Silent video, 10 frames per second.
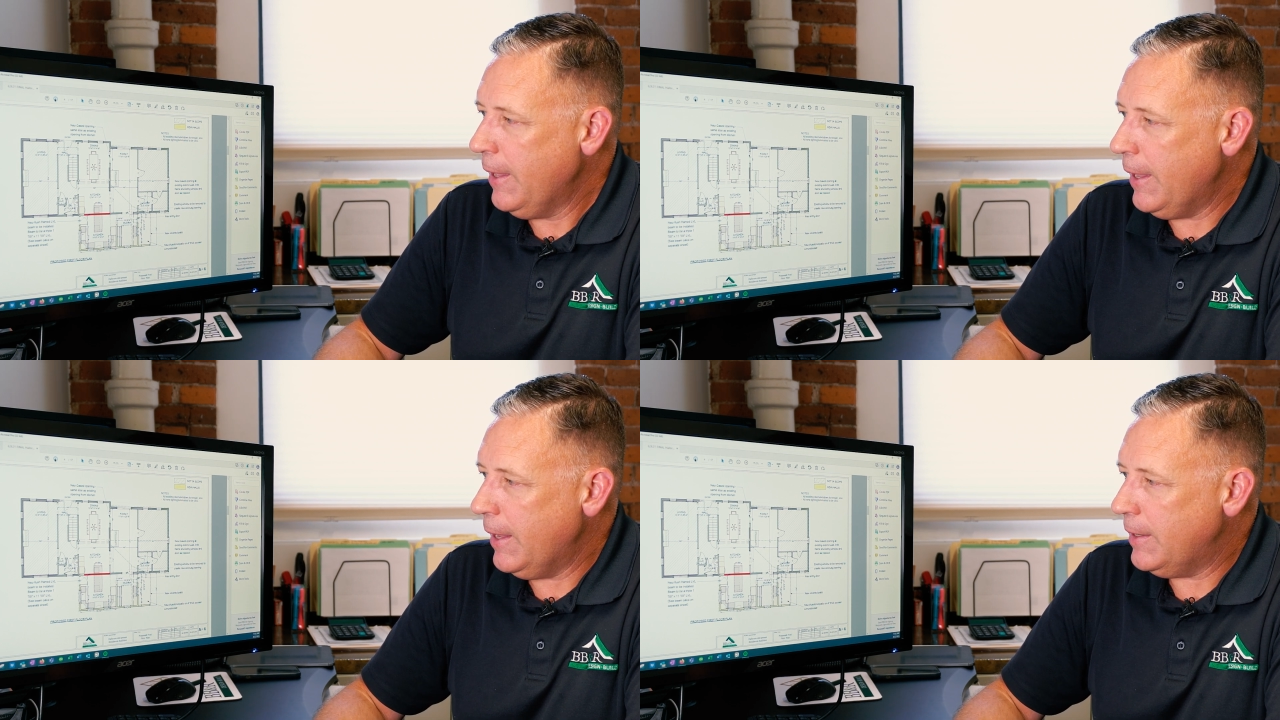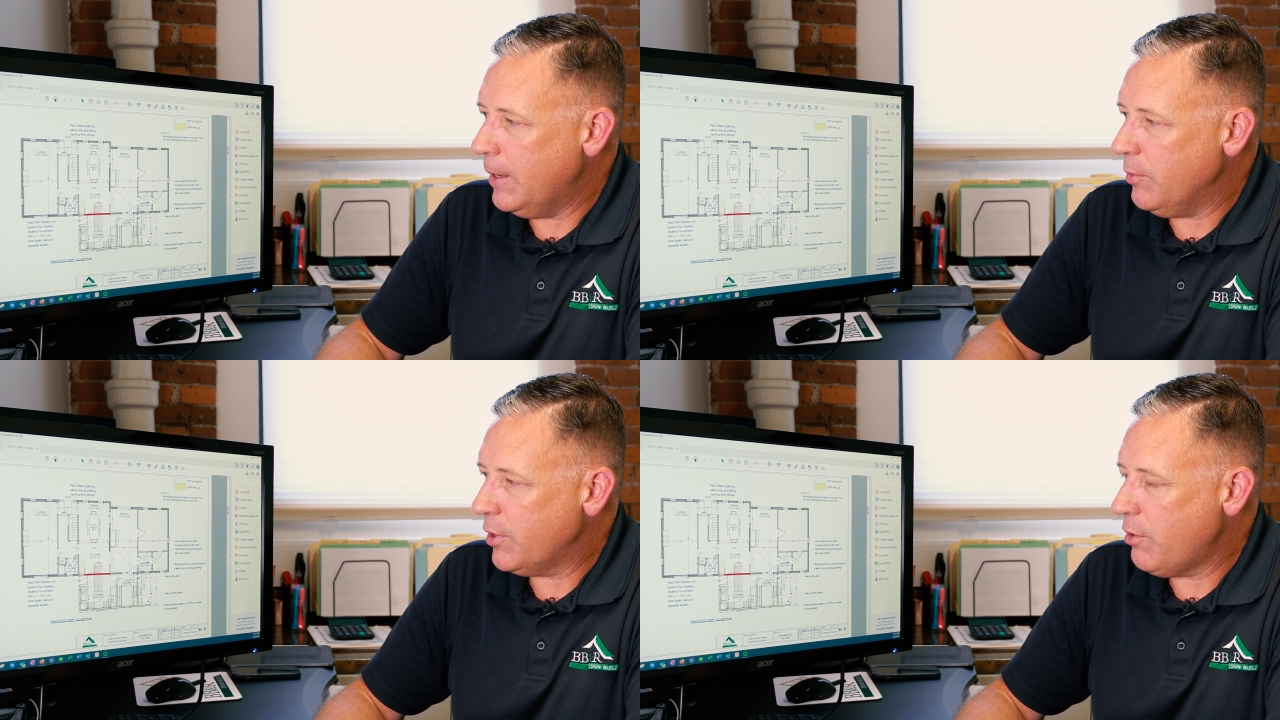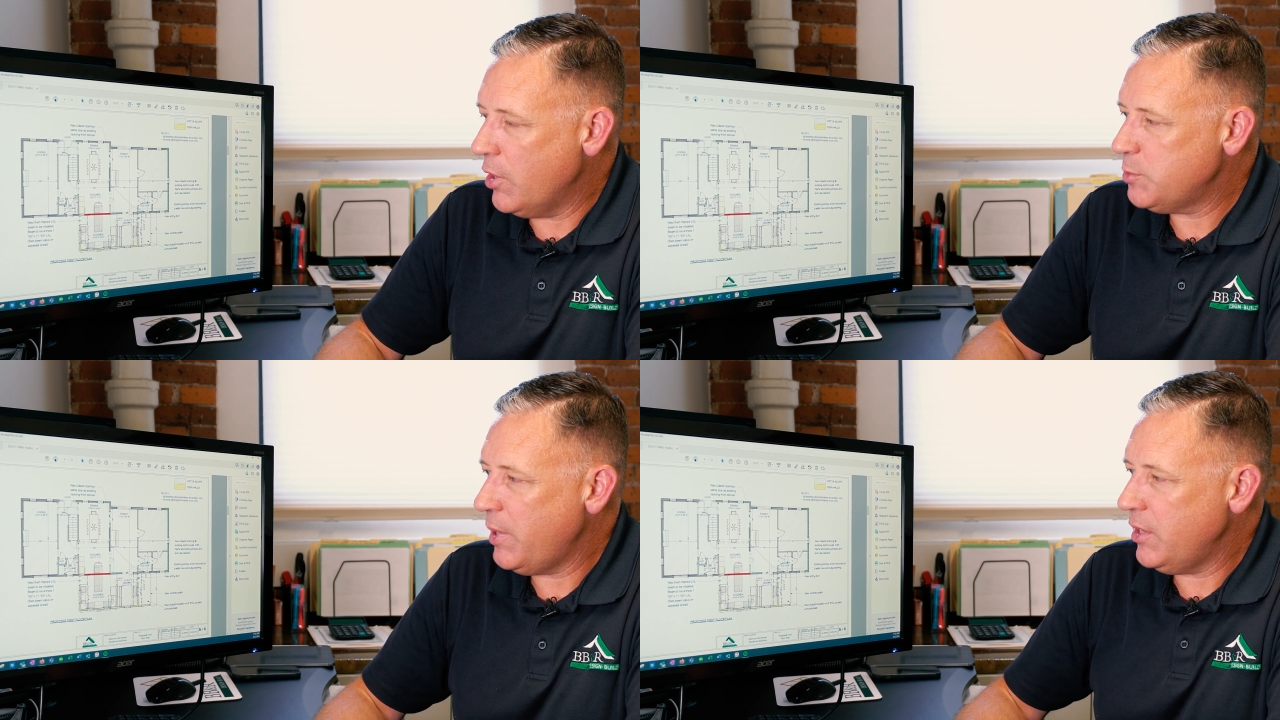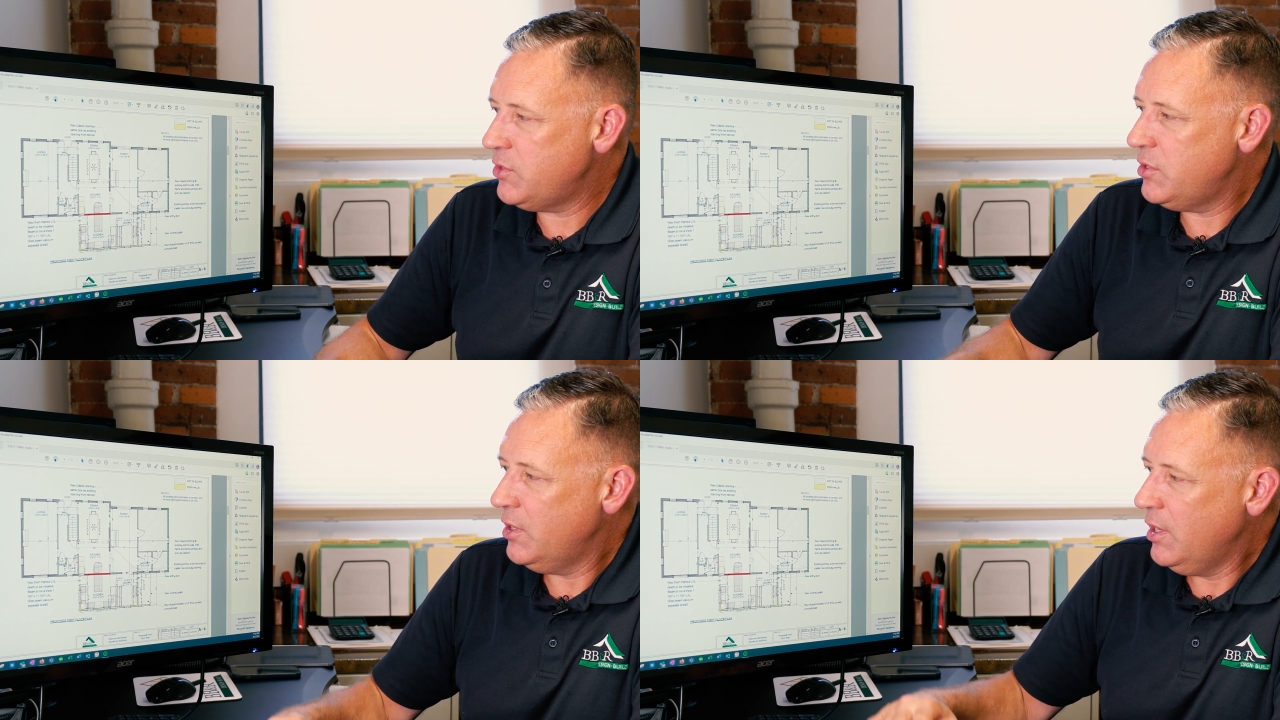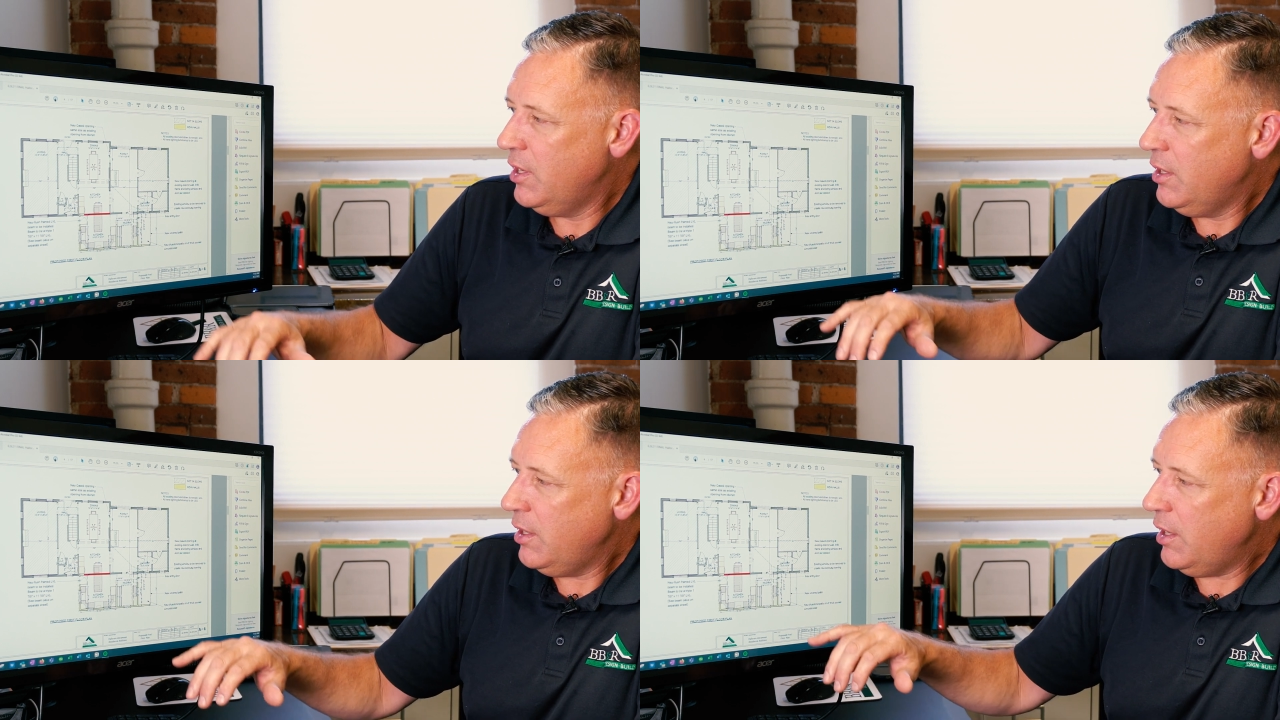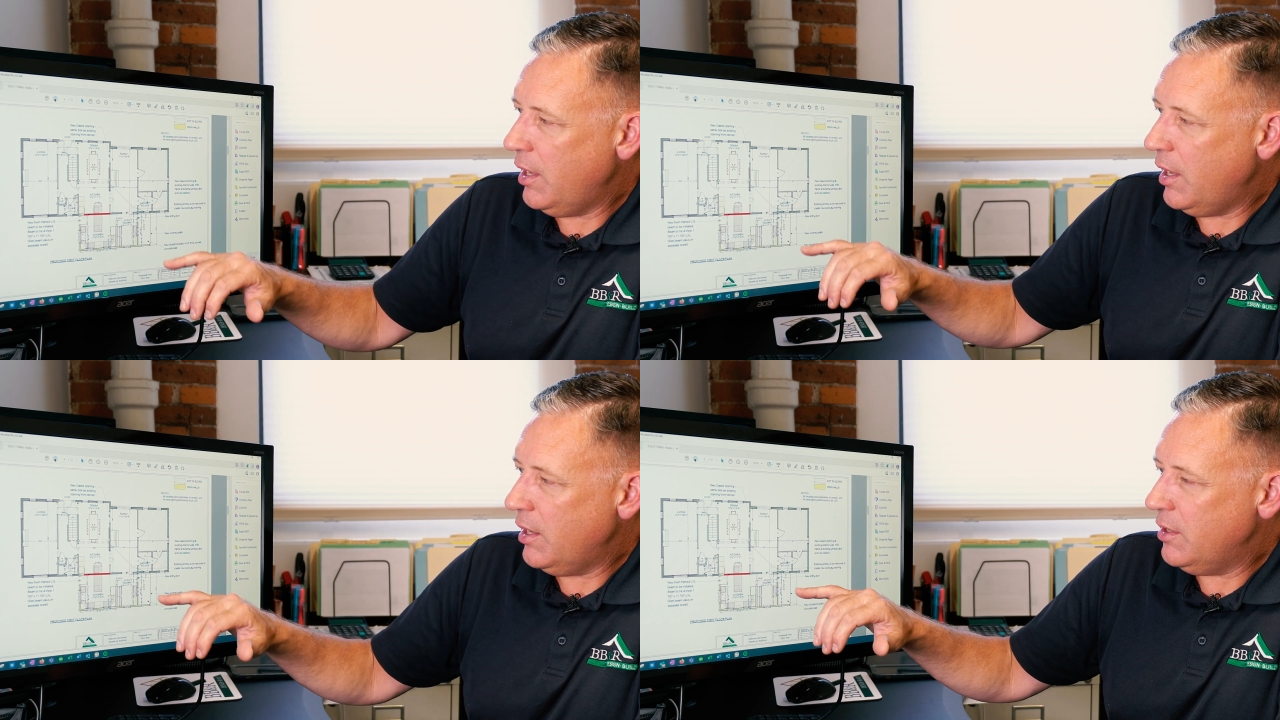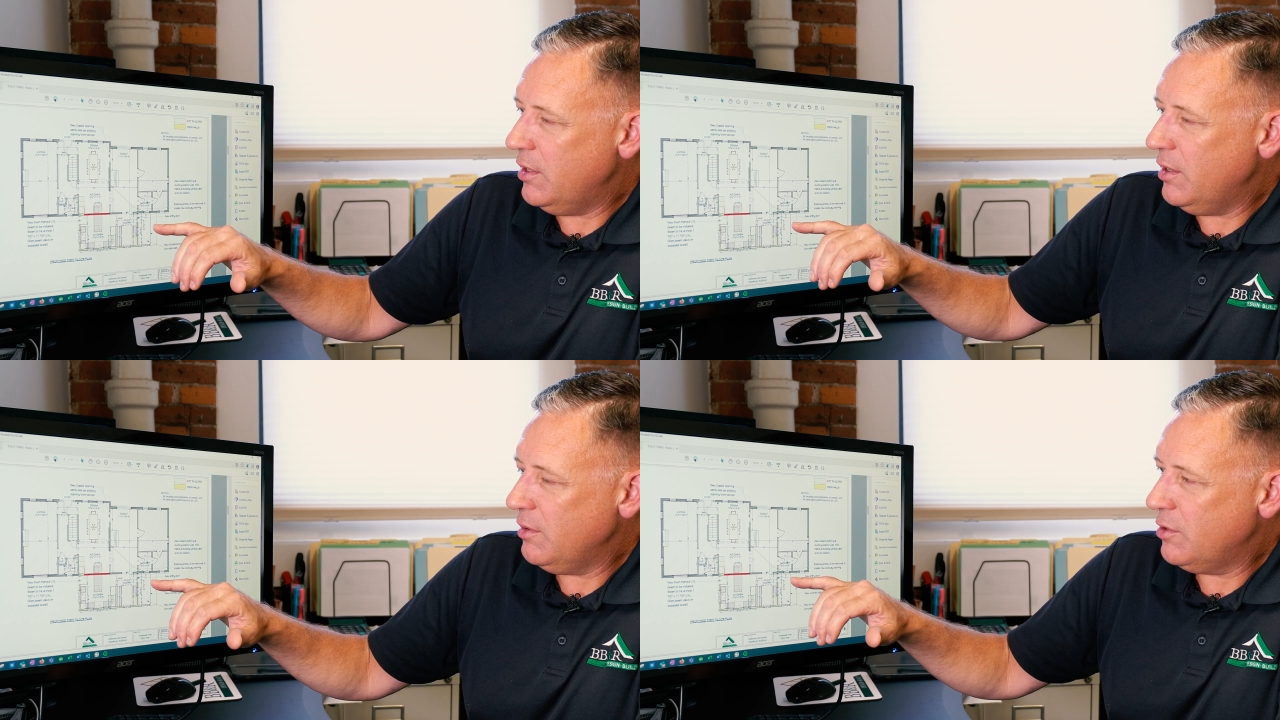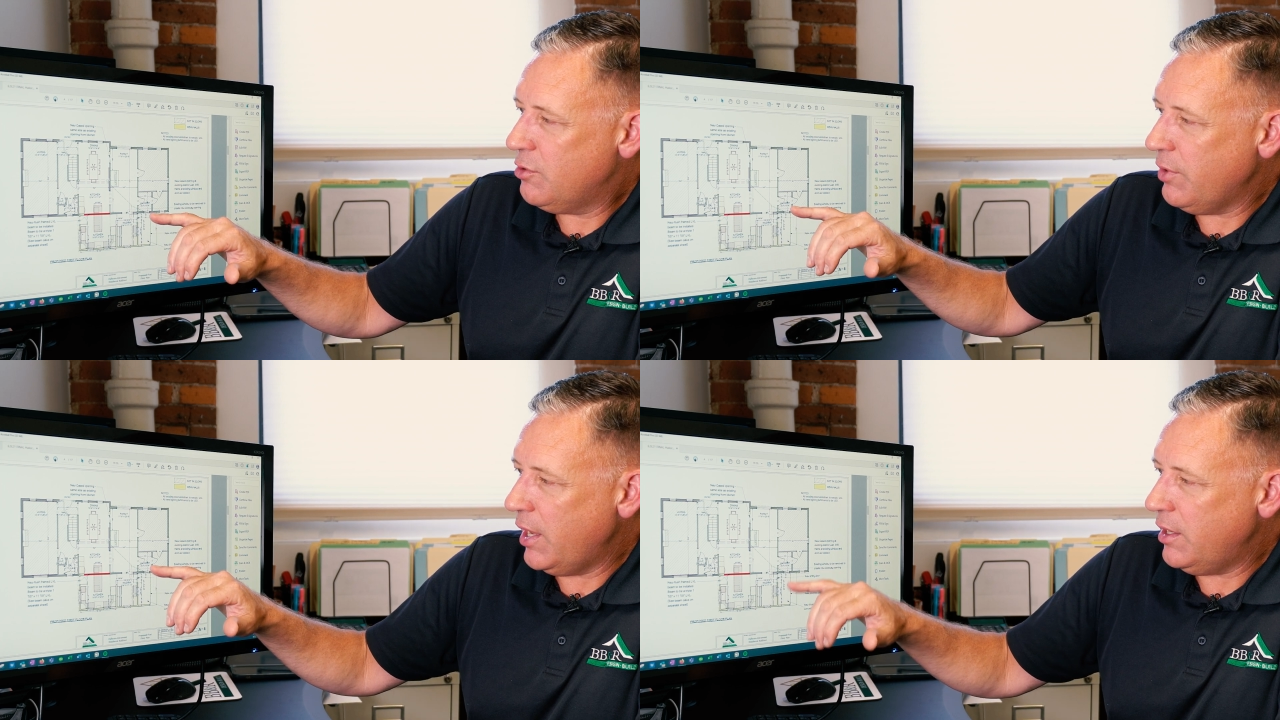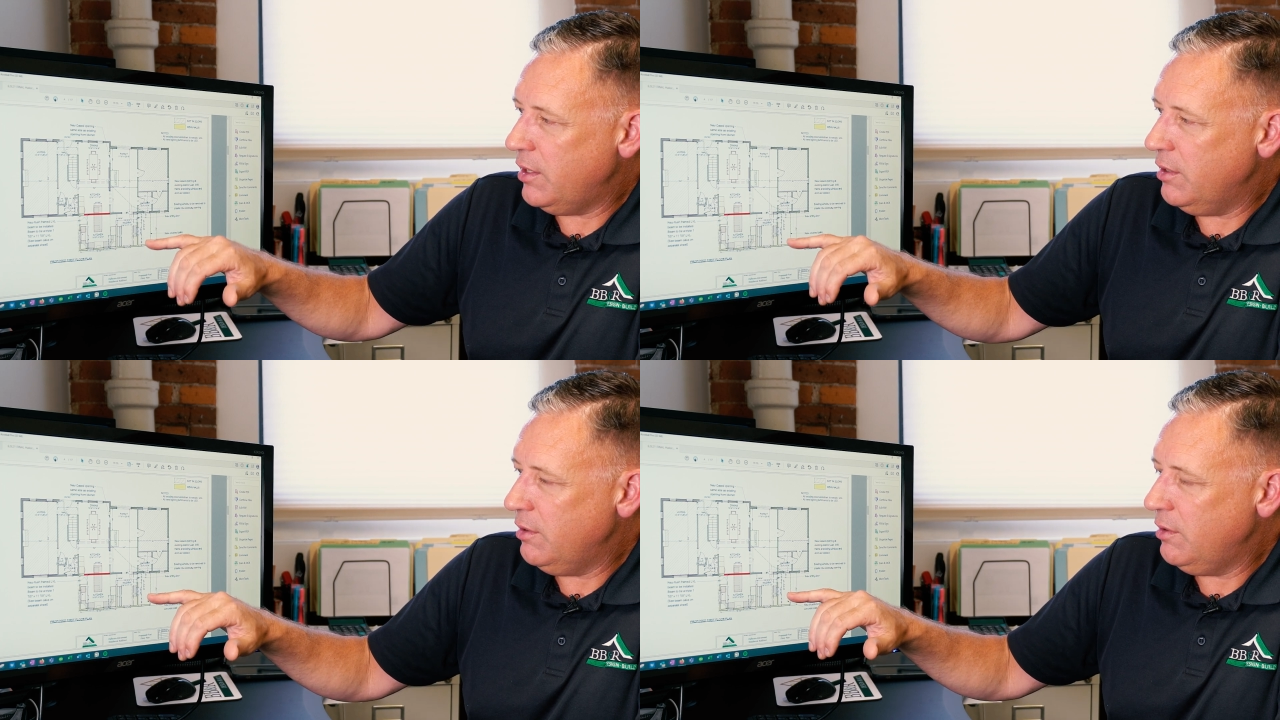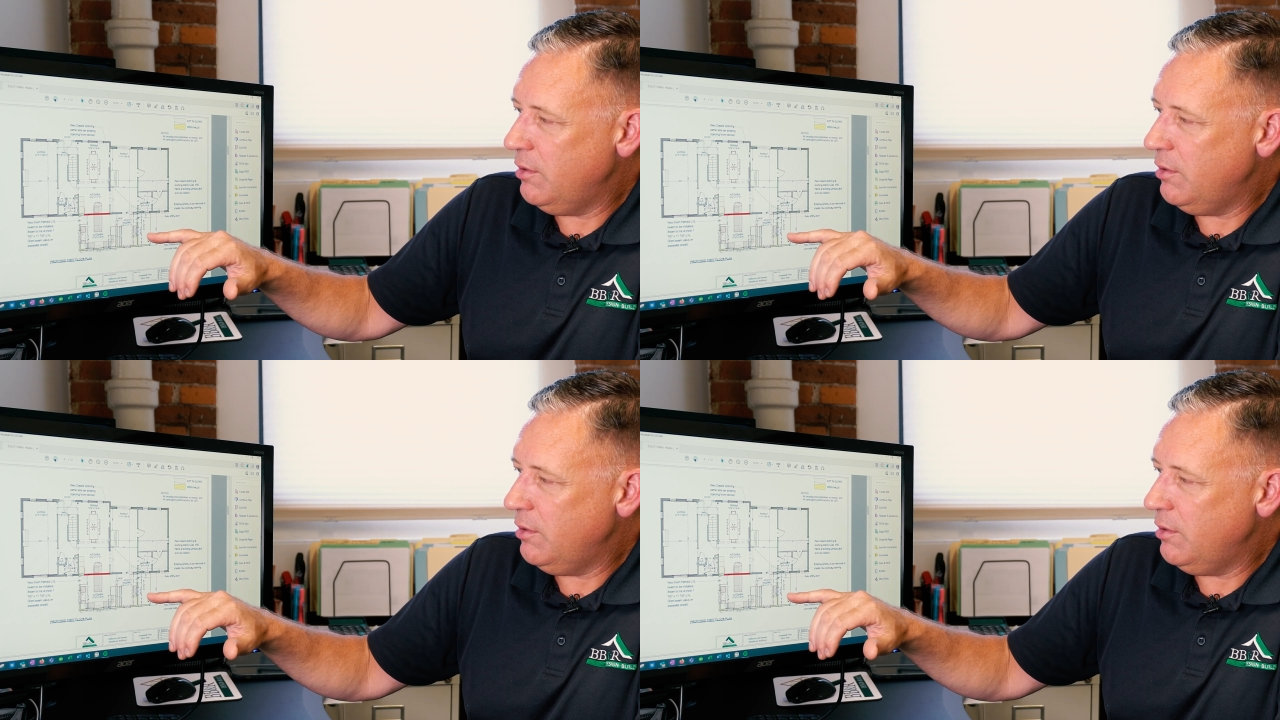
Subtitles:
and with a crawl space, and created,